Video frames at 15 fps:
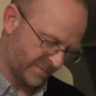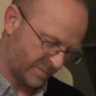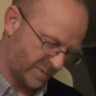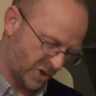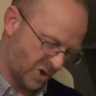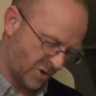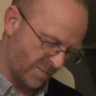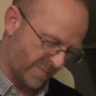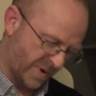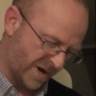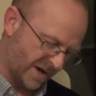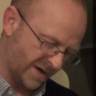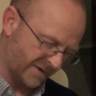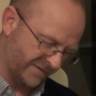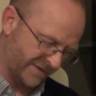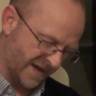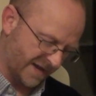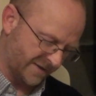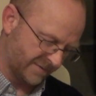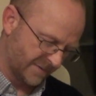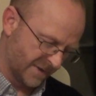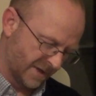become part of
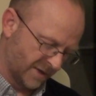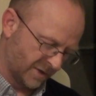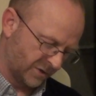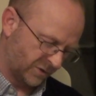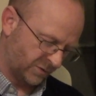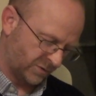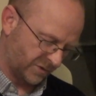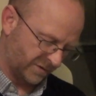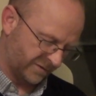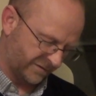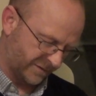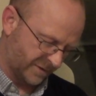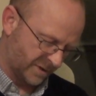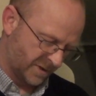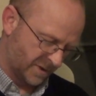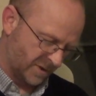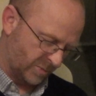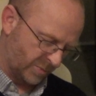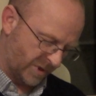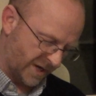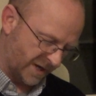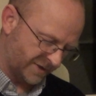that sort of
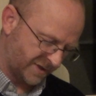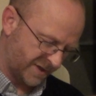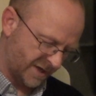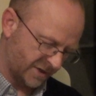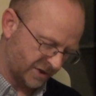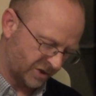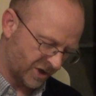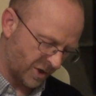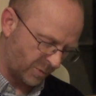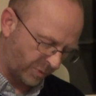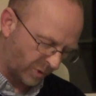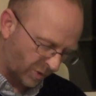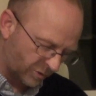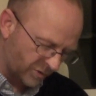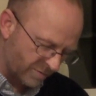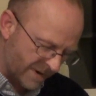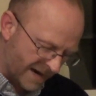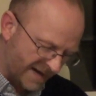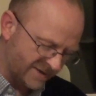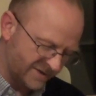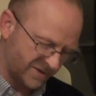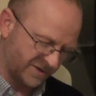party. And so Paul
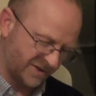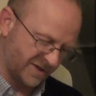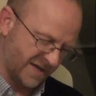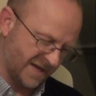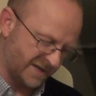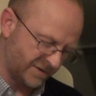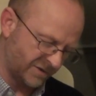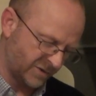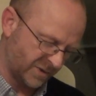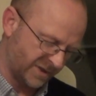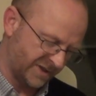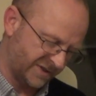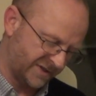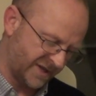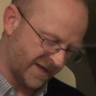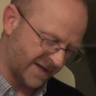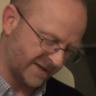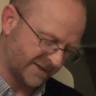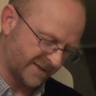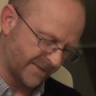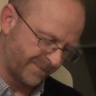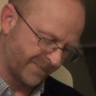reminds us at the end of
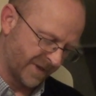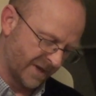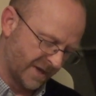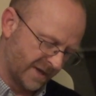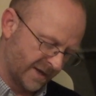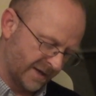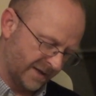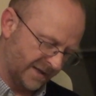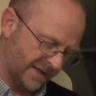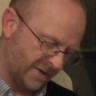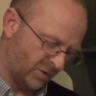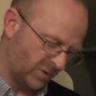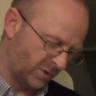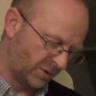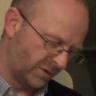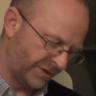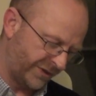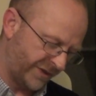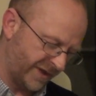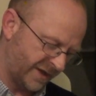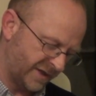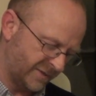26, let all
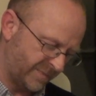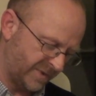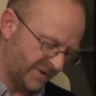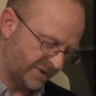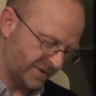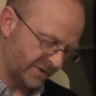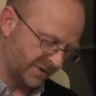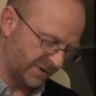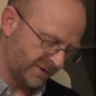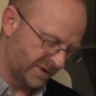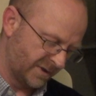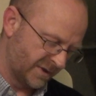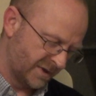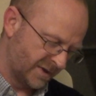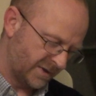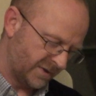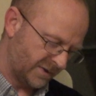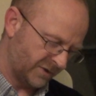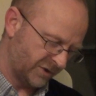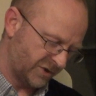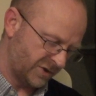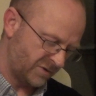things be done
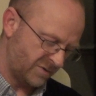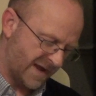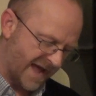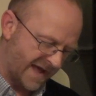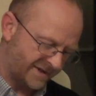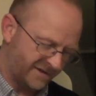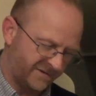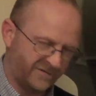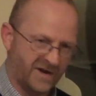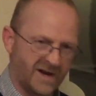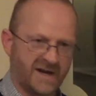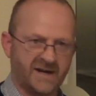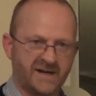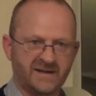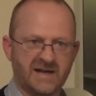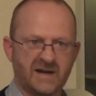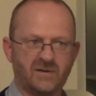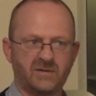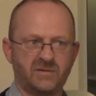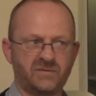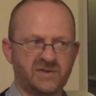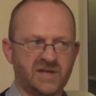unto edifying.
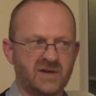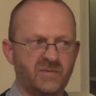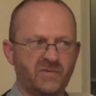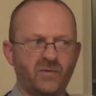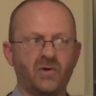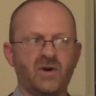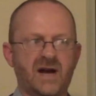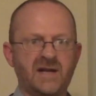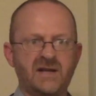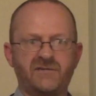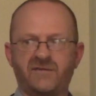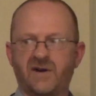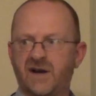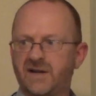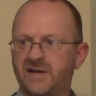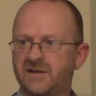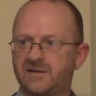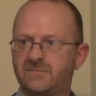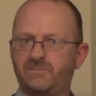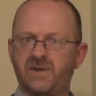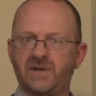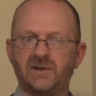Now, we said it before, edifying
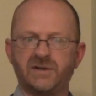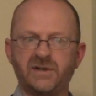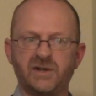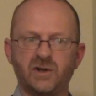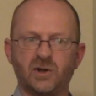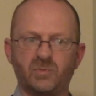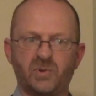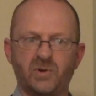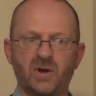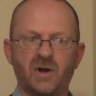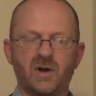is building up,